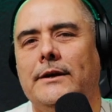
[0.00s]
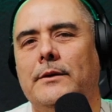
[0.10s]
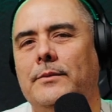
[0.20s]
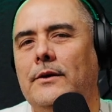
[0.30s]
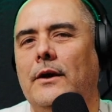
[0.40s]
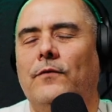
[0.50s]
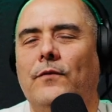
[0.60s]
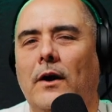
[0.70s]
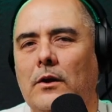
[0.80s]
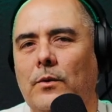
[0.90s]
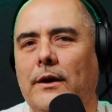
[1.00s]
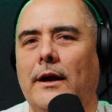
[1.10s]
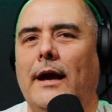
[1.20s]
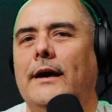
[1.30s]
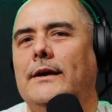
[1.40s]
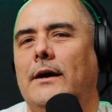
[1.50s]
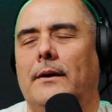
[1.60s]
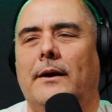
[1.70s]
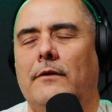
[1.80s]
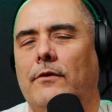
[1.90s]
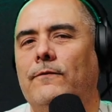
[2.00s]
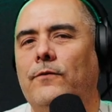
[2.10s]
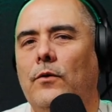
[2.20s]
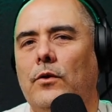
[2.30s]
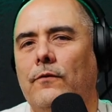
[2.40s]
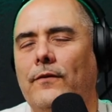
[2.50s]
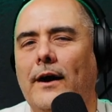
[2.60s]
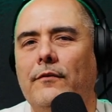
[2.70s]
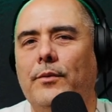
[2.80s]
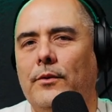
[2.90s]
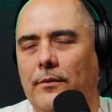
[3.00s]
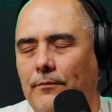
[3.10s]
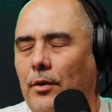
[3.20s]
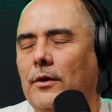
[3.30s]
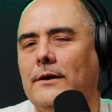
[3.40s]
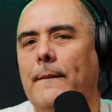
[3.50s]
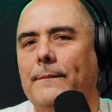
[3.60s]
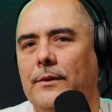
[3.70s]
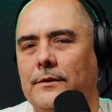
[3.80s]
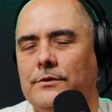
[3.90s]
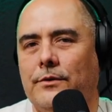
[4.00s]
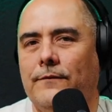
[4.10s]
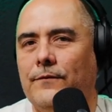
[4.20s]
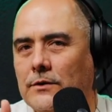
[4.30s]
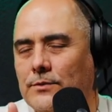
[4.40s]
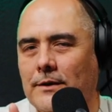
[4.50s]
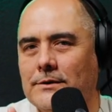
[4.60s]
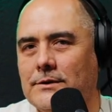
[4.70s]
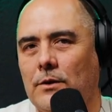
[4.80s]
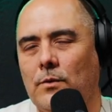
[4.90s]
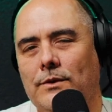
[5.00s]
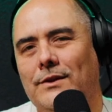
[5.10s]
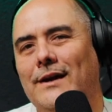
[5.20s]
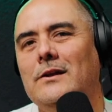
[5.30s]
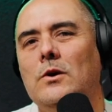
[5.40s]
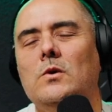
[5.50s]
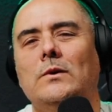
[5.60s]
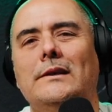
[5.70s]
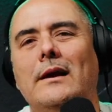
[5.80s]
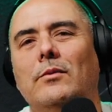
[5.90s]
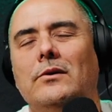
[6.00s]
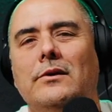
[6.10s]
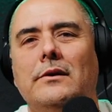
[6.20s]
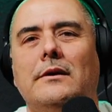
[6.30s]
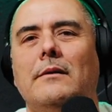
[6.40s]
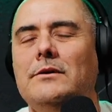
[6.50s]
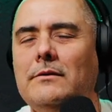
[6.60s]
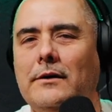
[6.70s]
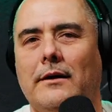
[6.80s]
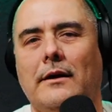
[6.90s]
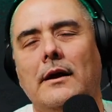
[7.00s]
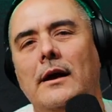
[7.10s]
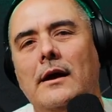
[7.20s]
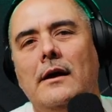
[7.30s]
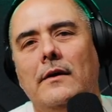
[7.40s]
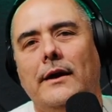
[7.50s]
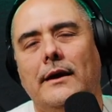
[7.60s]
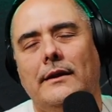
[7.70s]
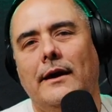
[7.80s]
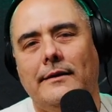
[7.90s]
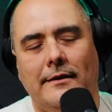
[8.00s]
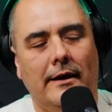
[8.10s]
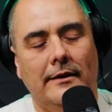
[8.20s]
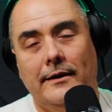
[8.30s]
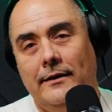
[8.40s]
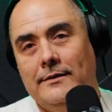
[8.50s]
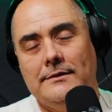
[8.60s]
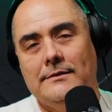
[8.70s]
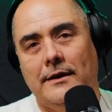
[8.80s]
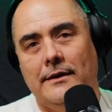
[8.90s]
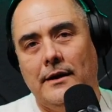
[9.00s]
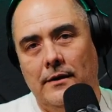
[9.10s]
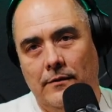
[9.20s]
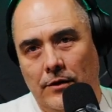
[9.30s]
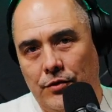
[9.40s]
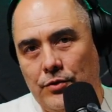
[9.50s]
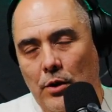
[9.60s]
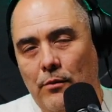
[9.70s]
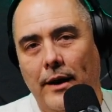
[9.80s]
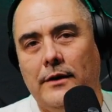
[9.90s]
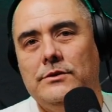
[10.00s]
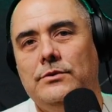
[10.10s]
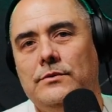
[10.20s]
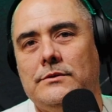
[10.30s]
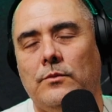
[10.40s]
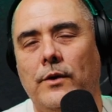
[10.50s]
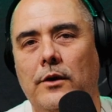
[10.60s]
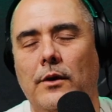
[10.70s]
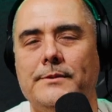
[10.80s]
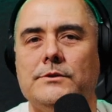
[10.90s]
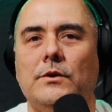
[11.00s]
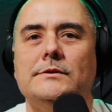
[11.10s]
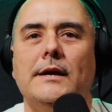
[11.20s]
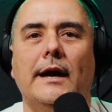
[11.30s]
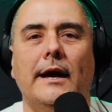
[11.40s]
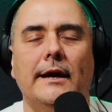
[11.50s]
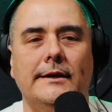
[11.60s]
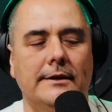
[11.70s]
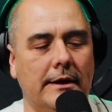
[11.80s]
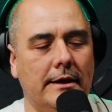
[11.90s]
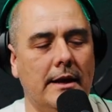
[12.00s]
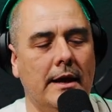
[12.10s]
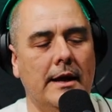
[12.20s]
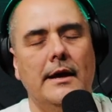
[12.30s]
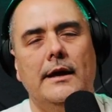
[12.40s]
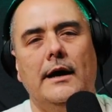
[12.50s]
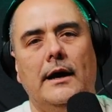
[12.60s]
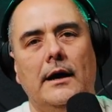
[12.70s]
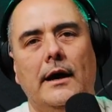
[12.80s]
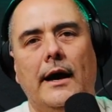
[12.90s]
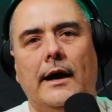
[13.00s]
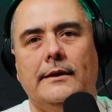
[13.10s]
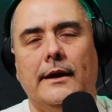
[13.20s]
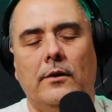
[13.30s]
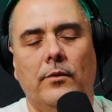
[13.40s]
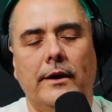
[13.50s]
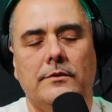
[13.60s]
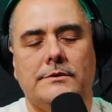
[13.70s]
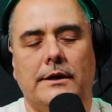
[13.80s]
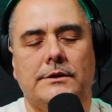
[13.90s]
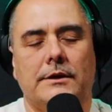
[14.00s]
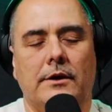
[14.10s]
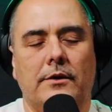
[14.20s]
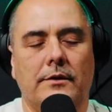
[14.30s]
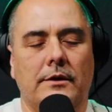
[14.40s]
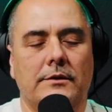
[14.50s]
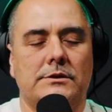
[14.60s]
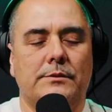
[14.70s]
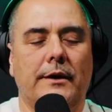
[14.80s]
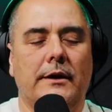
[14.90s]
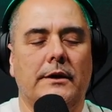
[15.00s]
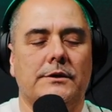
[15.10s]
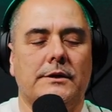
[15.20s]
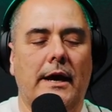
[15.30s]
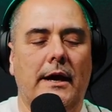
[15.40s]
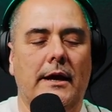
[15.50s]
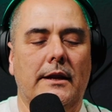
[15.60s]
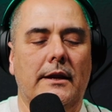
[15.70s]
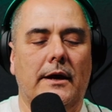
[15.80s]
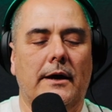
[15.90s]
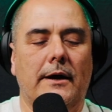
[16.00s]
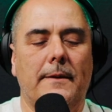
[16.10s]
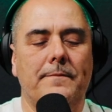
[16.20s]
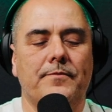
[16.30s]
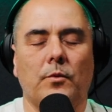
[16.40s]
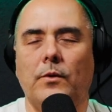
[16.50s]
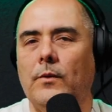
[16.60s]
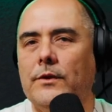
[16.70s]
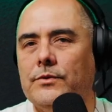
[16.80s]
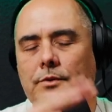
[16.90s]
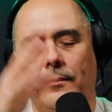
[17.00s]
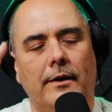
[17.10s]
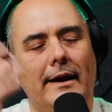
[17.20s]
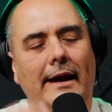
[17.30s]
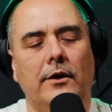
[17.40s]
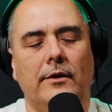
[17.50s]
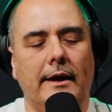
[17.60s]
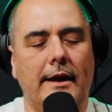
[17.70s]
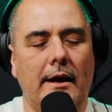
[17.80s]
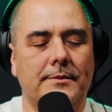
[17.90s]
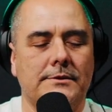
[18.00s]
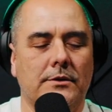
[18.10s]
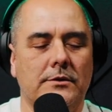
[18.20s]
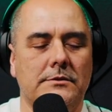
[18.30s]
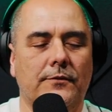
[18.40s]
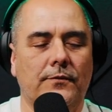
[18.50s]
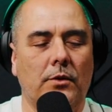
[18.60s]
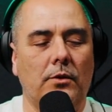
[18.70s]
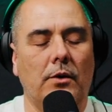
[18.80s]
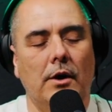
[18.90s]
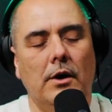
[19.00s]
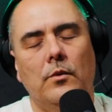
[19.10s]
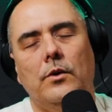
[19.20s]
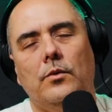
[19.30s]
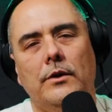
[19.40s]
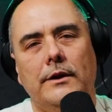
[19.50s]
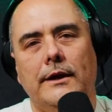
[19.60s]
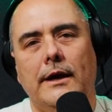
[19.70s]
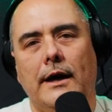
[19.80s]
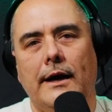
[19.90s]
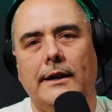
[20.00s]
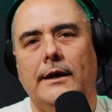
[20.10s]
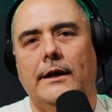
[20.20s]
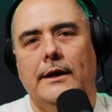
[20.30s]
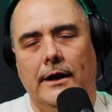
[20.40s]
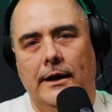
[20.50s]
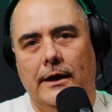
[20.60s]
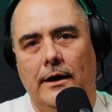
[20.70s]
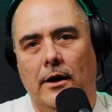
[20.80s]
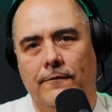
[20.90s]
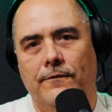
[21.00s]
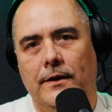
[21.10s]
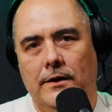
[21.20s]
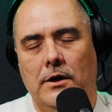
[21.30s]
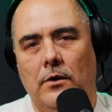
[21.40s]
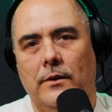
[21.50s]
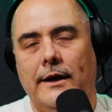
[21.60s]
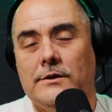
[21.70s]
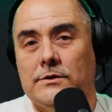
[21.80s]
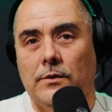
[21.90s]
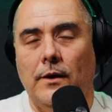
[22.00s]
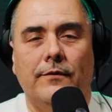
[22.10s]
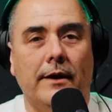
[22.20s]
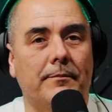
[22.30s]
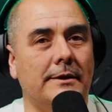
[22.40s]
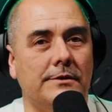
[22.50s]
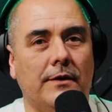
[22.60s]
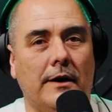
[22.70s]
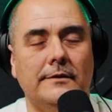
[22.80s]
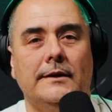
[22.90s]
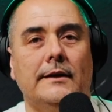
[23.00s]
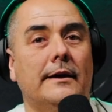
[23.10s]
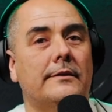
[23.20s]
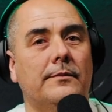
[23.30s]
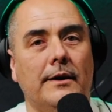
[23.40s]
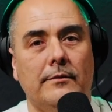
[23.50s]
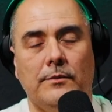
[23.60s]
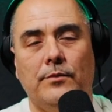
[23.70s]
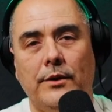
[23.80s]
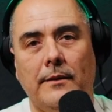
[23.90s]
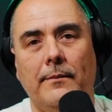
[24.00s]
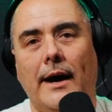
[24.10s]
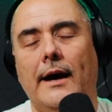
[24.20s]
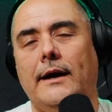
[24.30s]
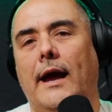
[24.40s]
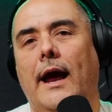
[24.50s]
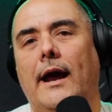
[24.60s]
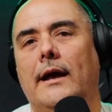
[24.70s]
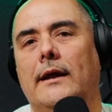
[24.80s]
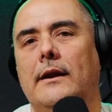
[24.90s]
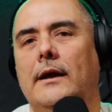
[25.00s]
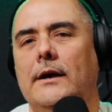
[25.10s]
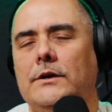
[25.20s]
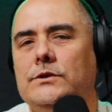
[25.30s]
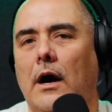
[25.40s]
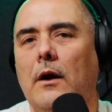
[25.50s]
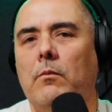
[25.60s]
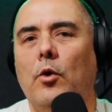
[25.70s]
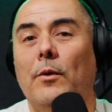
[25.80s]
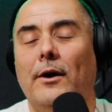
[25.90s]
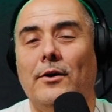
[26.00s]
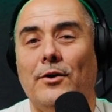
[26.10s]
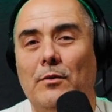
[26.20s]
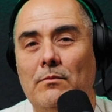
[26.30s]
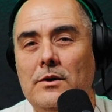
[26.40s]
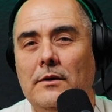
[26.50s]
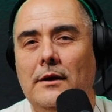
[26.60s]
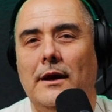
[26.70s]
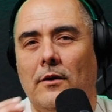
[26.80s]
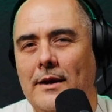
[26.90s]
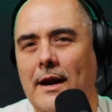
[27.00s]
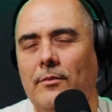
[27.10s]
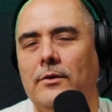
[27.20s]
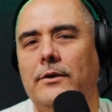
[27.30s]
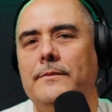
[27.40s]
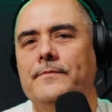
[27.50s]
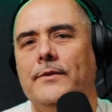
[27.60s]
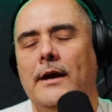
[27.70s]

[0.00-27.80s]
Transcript: going to be following a kind of a 4 or 5 part component to it. First, we're going to start with a local neighborhood community that I'd like to highlight. Now, this is kind of a throwback to some radio episodes that I had done at a radio station here in Spanish, and we went through about 8 or 9 episodes before we really got our feet going. And so I've got a bunch of content I'd like to be able to bring back and talk more about our community, our neighborhood.